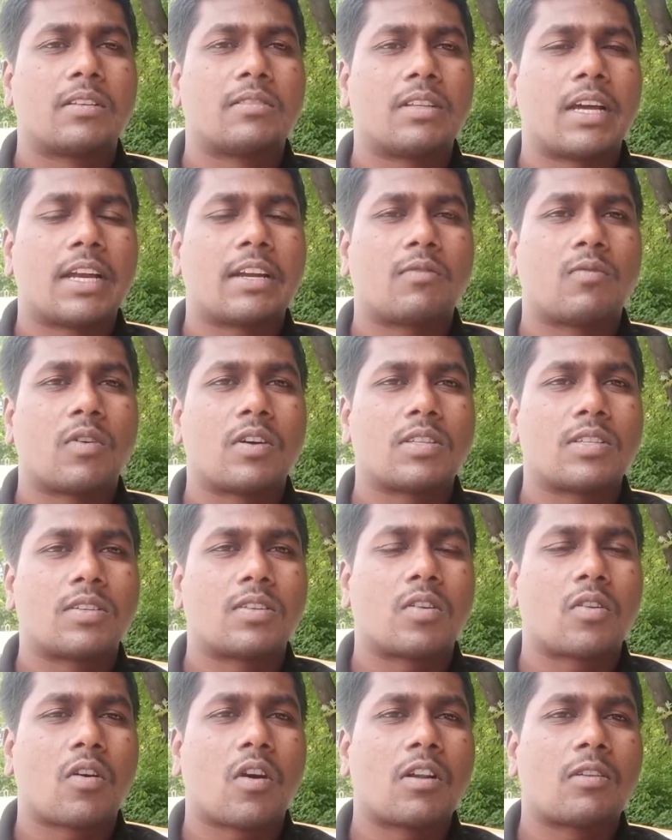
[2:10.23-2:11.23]
that was
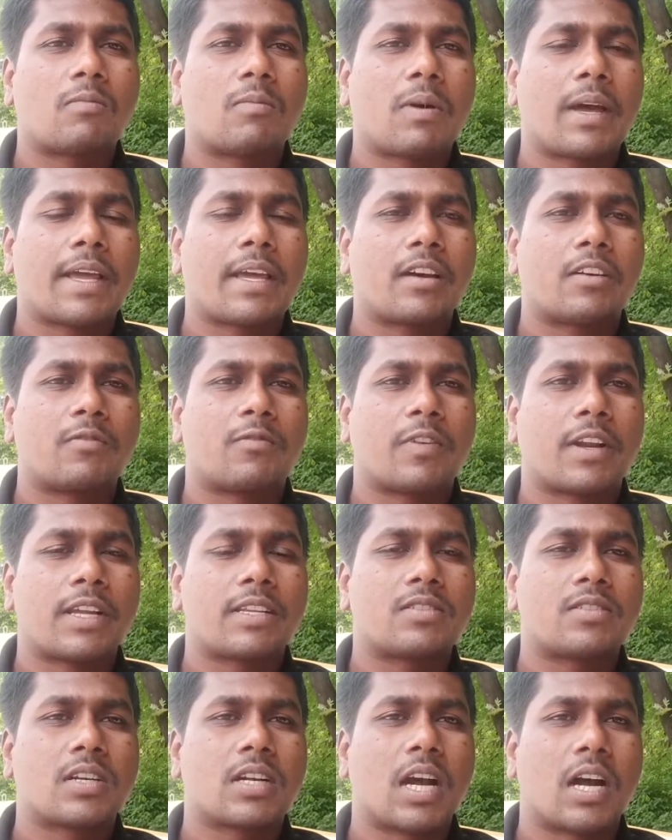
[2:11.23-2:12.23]
drawn by a
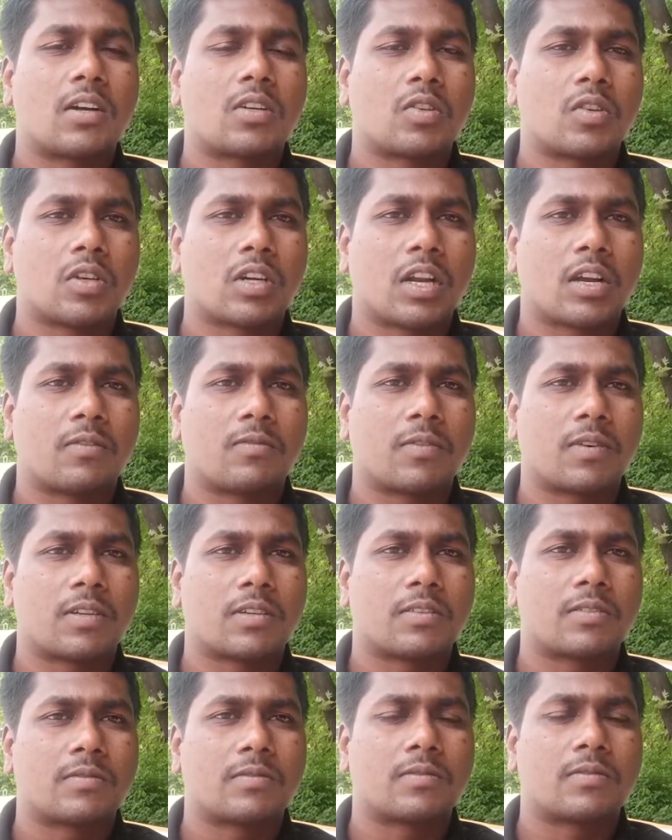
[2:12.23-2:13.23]
French cartographer.